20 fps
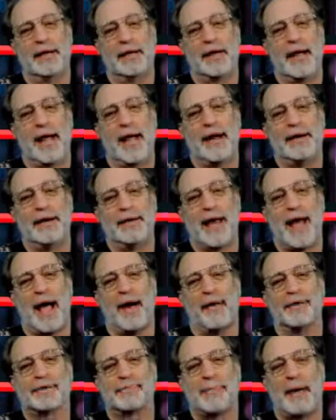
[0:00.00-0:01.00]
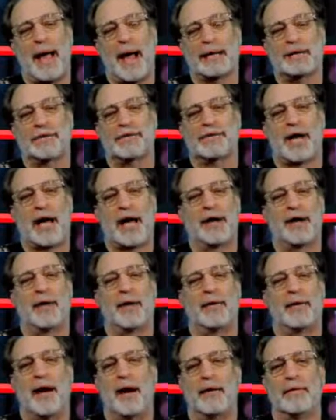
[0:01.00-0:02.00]
and now it's back to China
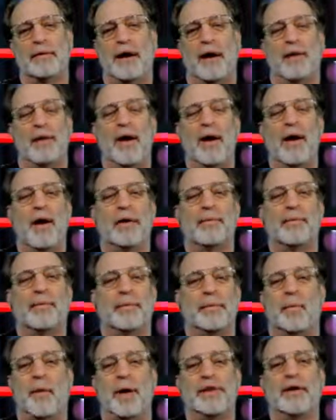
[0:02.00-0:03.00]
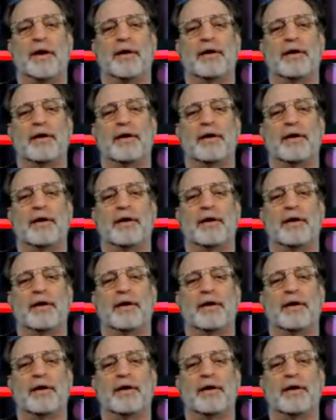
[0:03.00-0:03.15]
going, oh no, when